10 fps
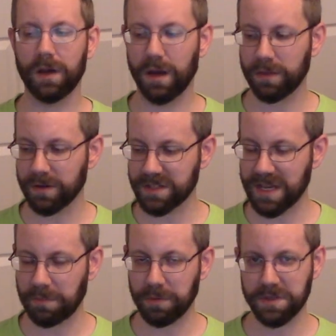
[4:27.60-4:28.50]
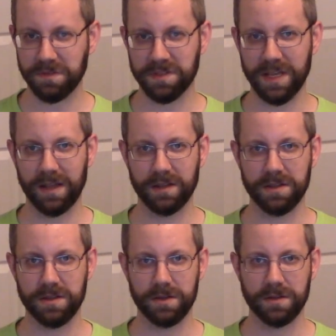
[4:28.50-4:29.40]
Other examples of
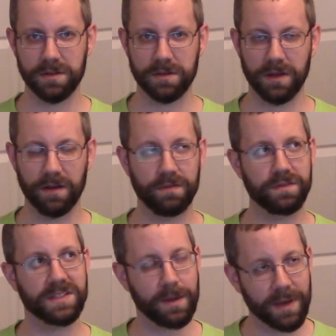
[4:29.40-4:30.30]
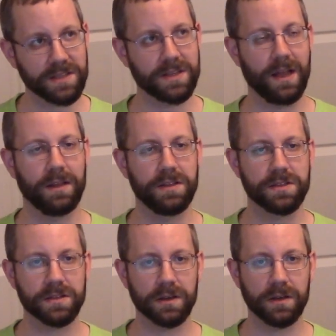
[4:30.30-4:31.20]

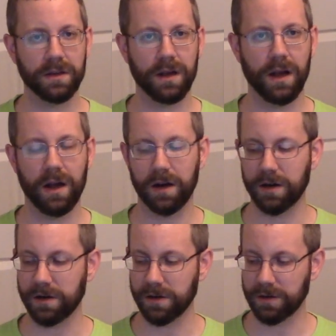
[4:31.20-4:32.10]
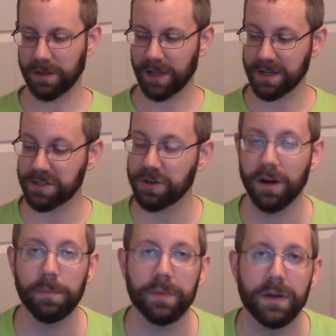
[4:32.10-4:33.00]
semi-solids are like
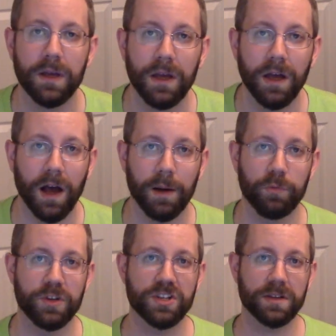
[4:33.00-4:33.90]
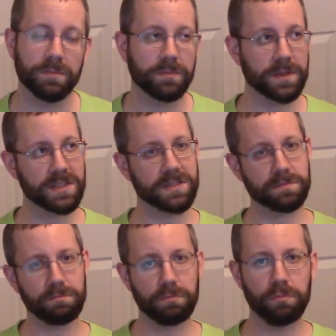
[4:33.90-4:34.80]
syrup, which
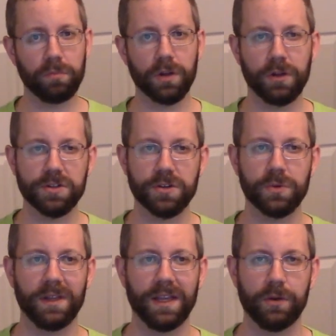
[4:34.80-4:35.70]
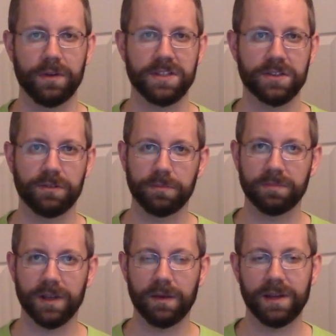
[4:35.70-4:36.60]
is closer to a liquid, so
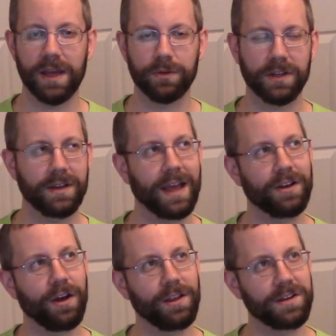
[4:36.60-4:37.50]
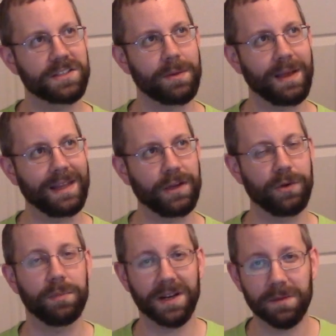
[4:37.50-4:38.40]
I mean I would kind of call it a
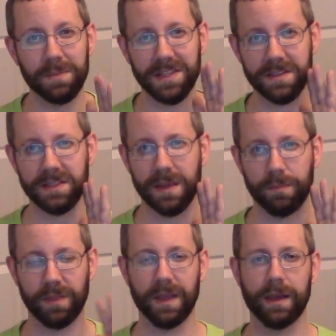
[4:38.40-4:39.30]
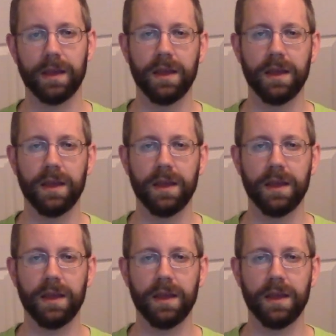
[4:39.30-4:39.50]
semi-liquid, but it means the same thing.